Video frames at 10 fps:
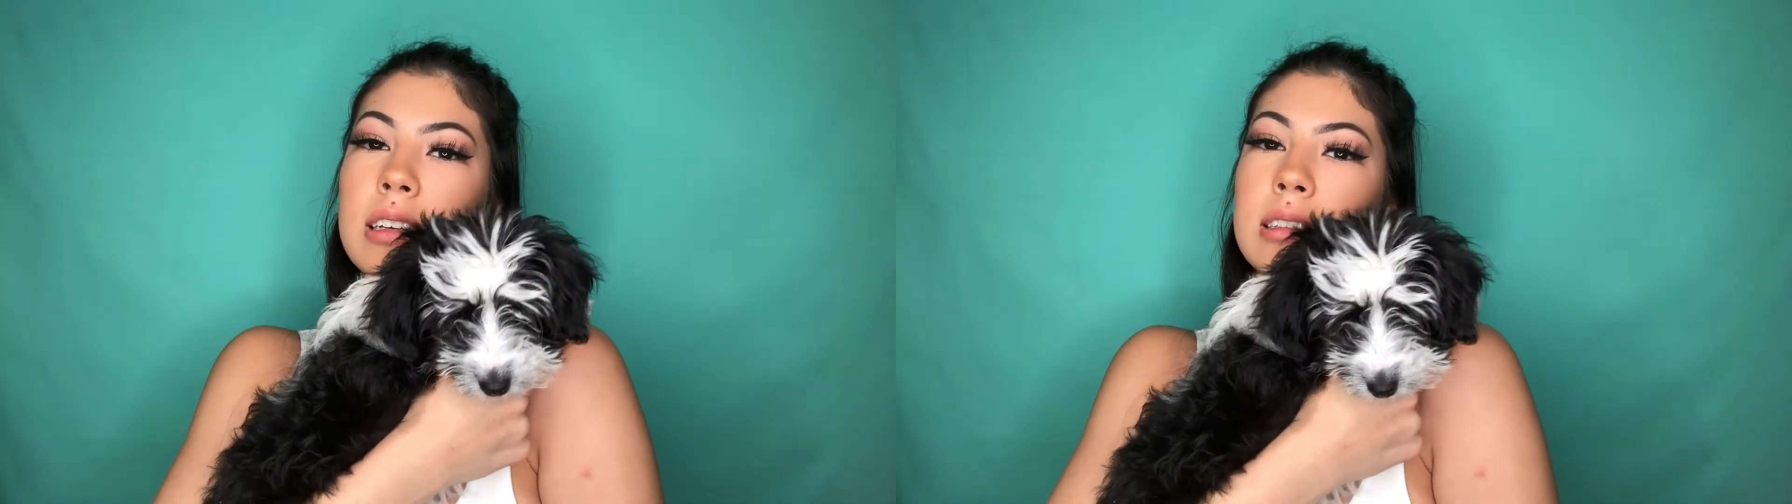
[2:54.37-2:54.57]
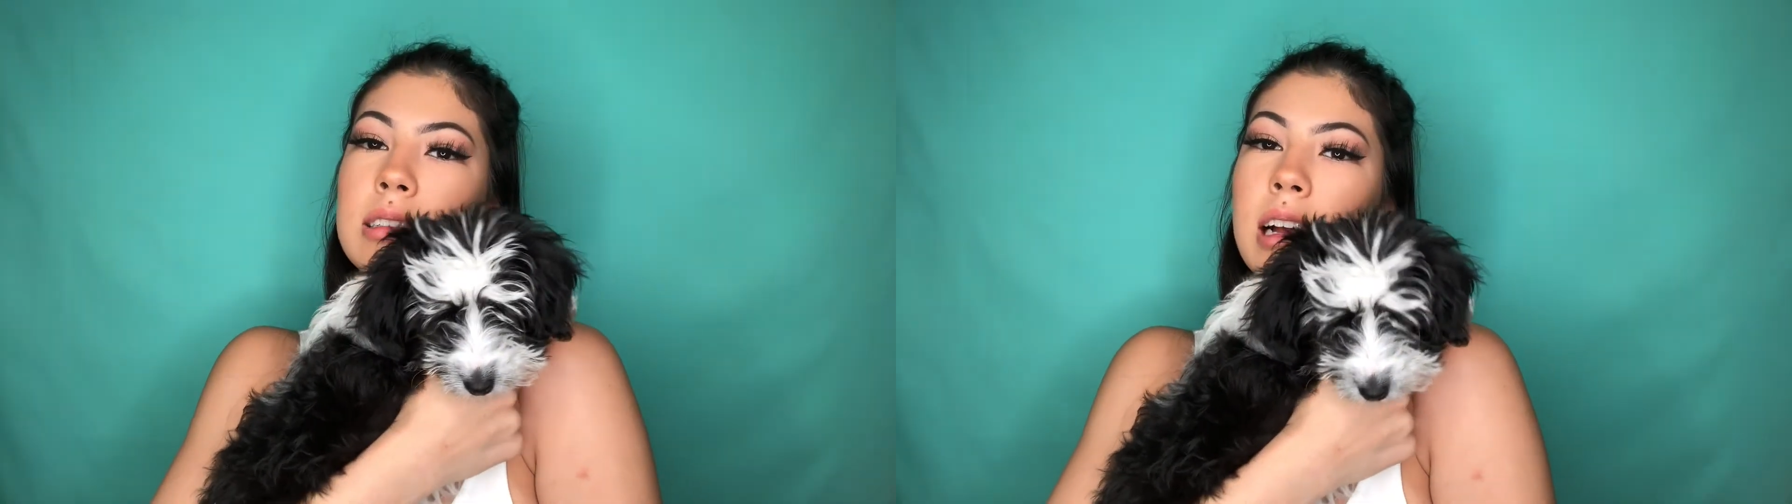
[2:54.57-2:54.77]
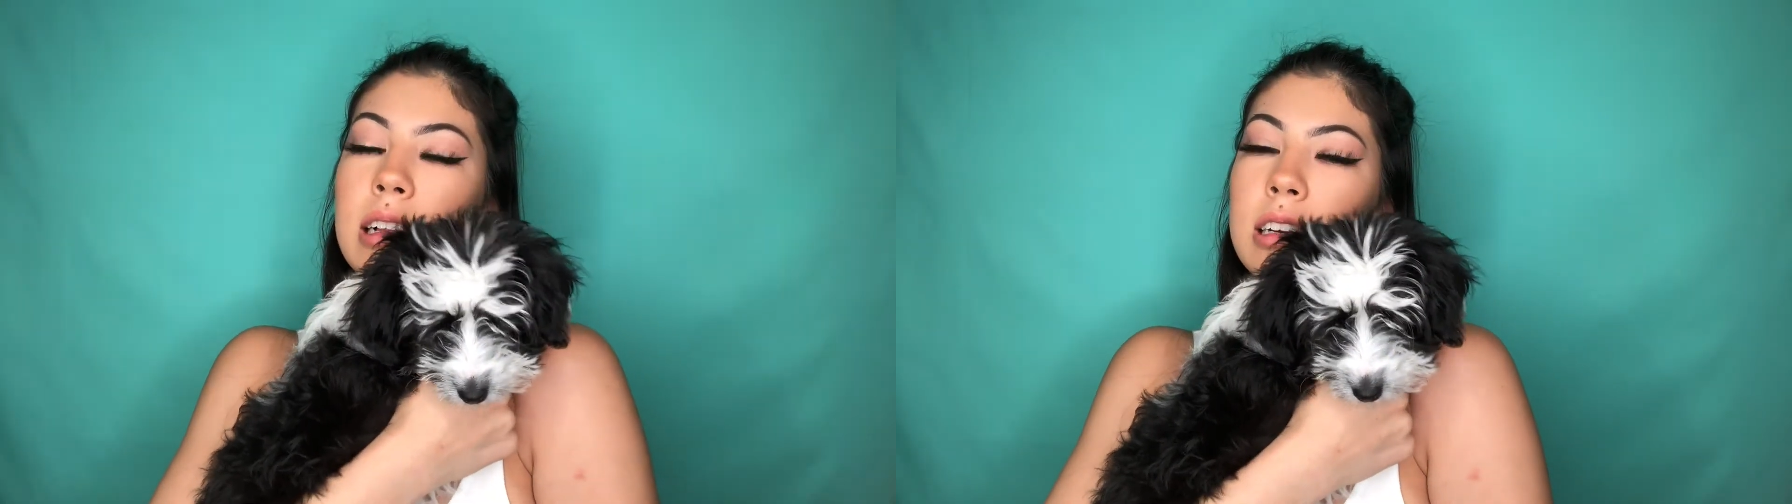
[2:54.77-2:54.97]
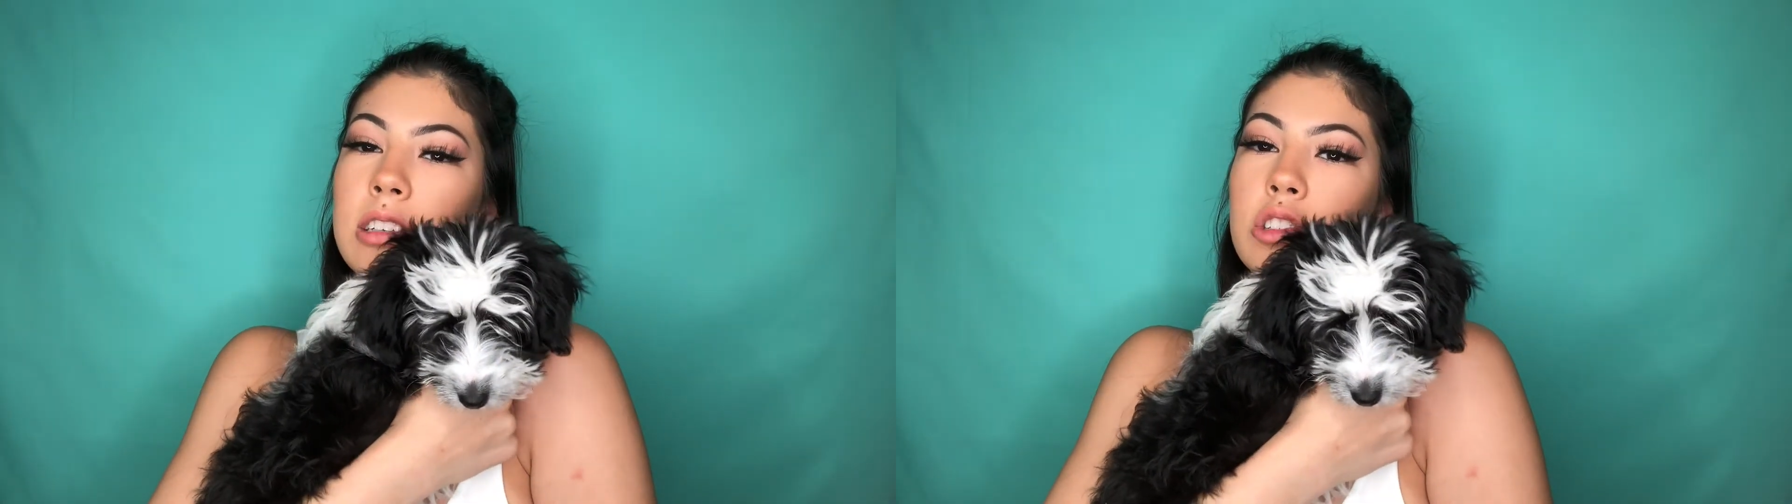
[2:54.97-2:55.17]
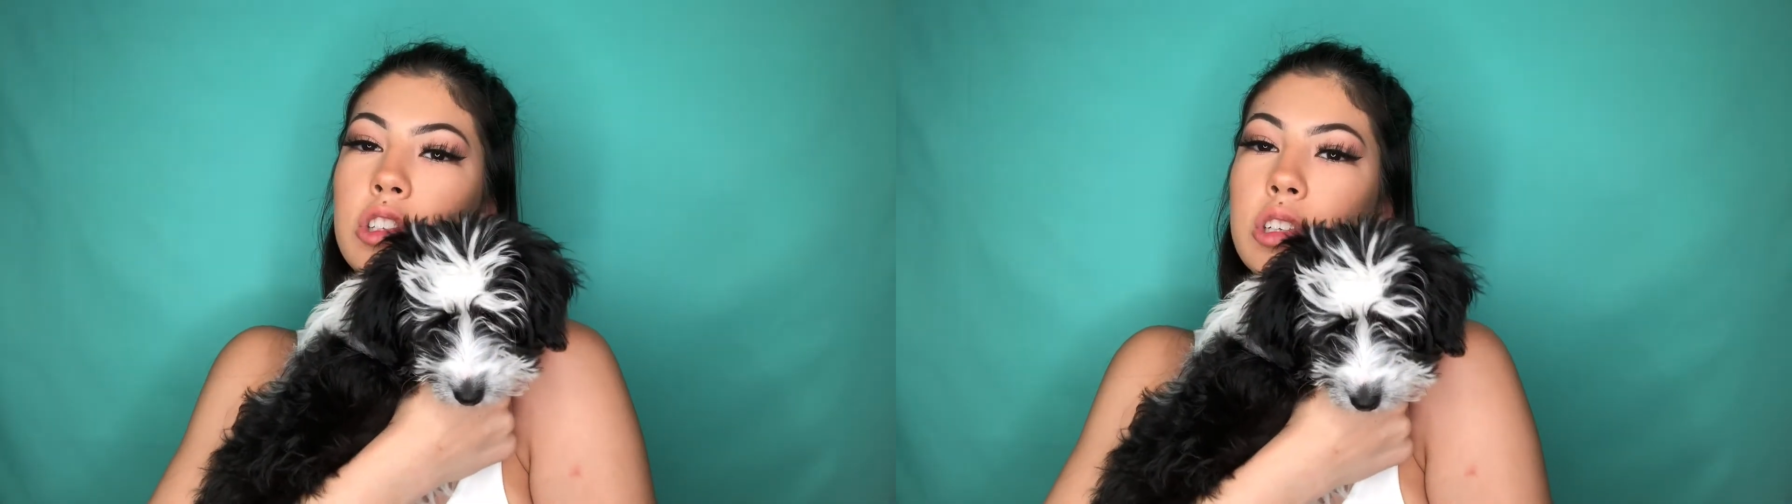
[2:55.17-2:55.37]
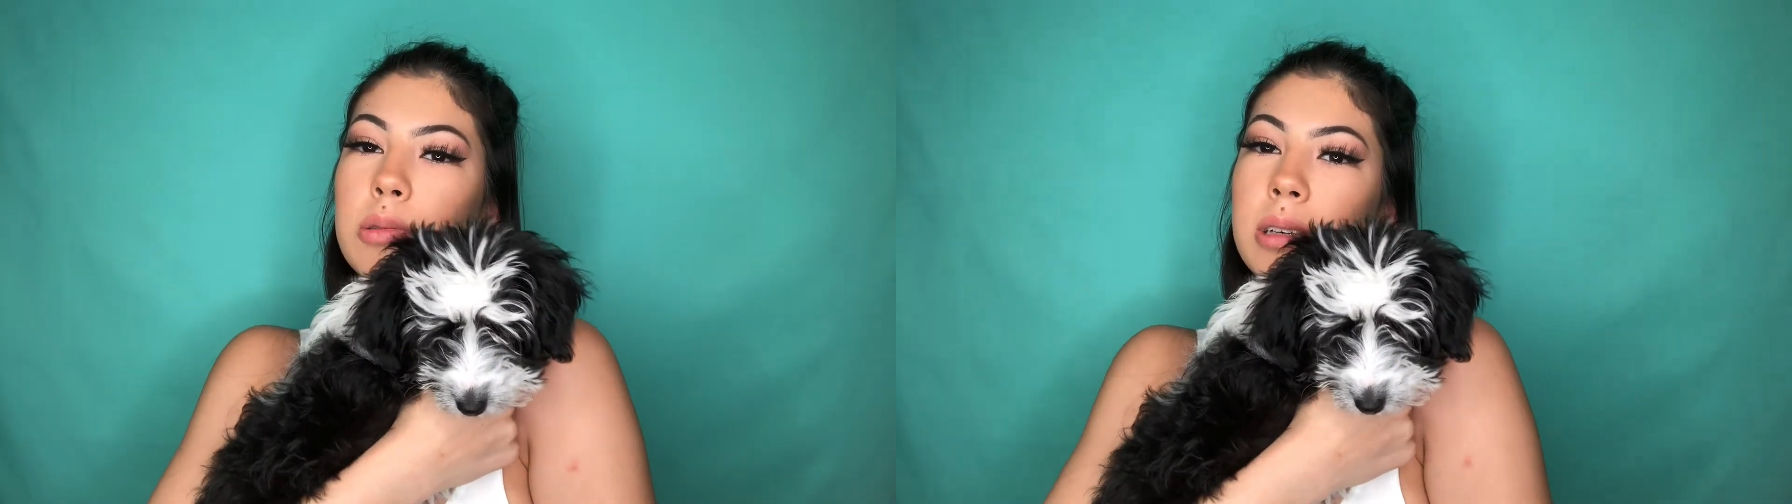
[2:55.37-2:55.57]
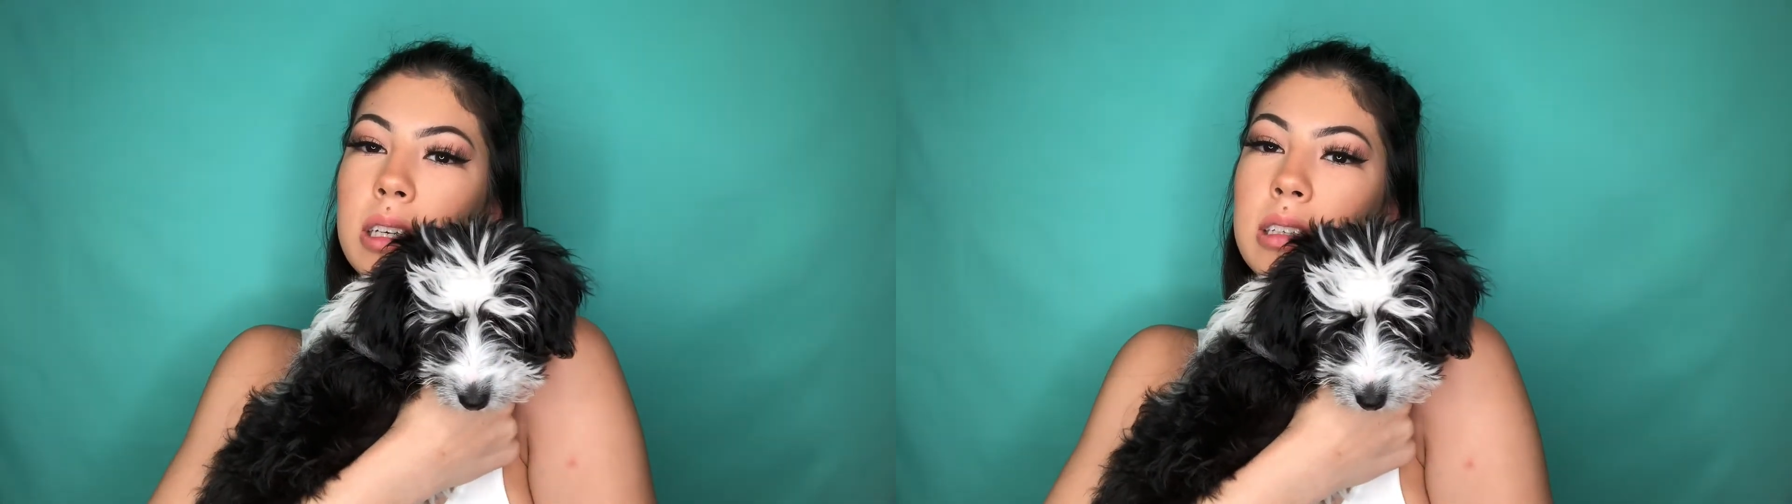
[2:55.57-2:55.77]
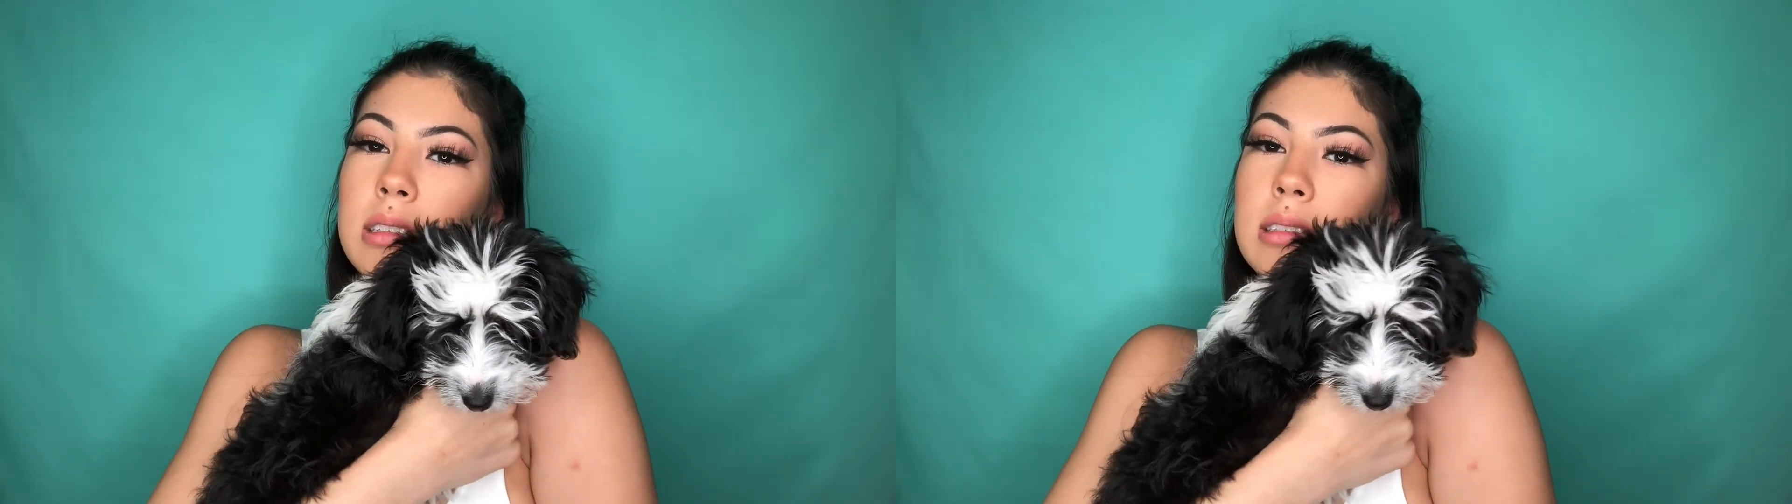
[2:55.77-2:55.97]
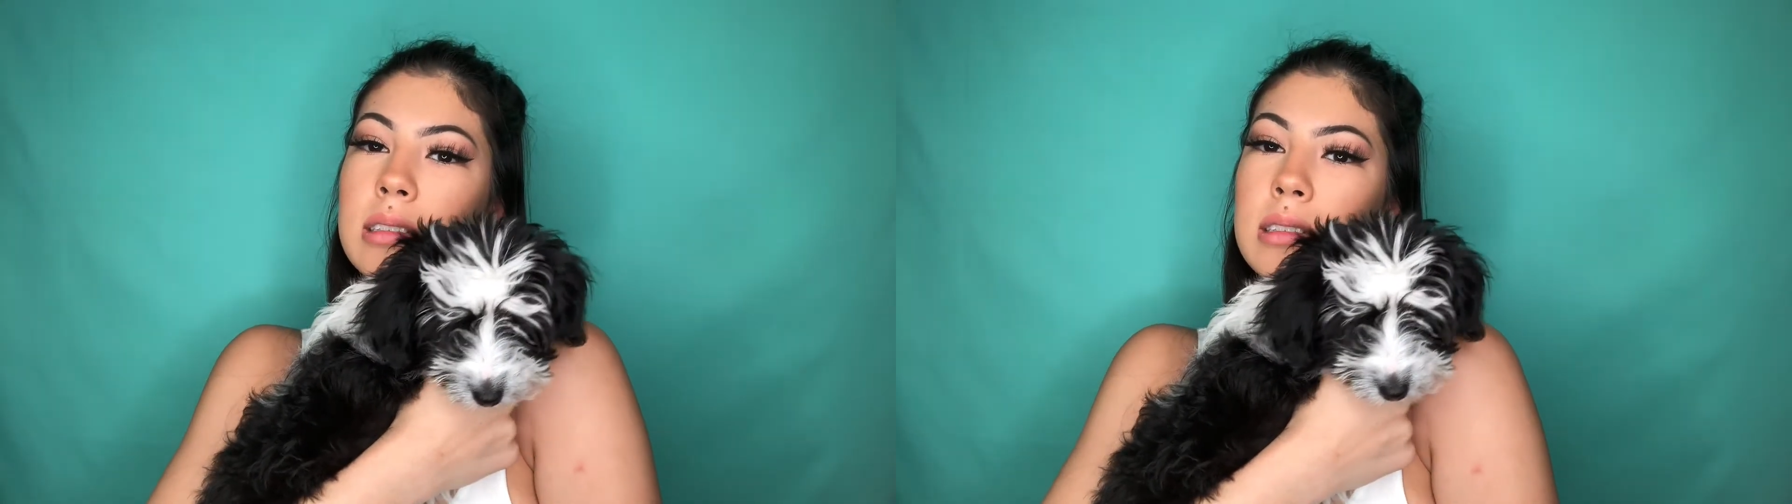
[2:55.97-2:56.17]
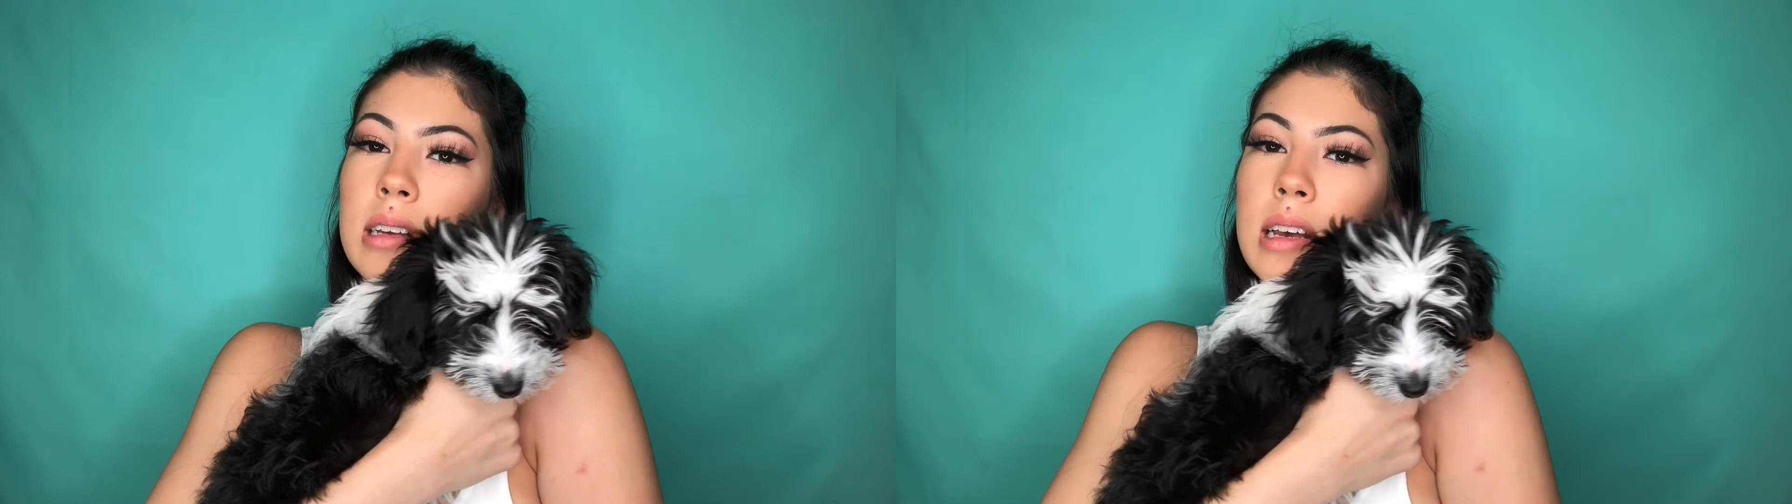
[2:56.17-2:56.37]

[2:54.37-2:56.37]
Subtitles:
Stella and Chewy's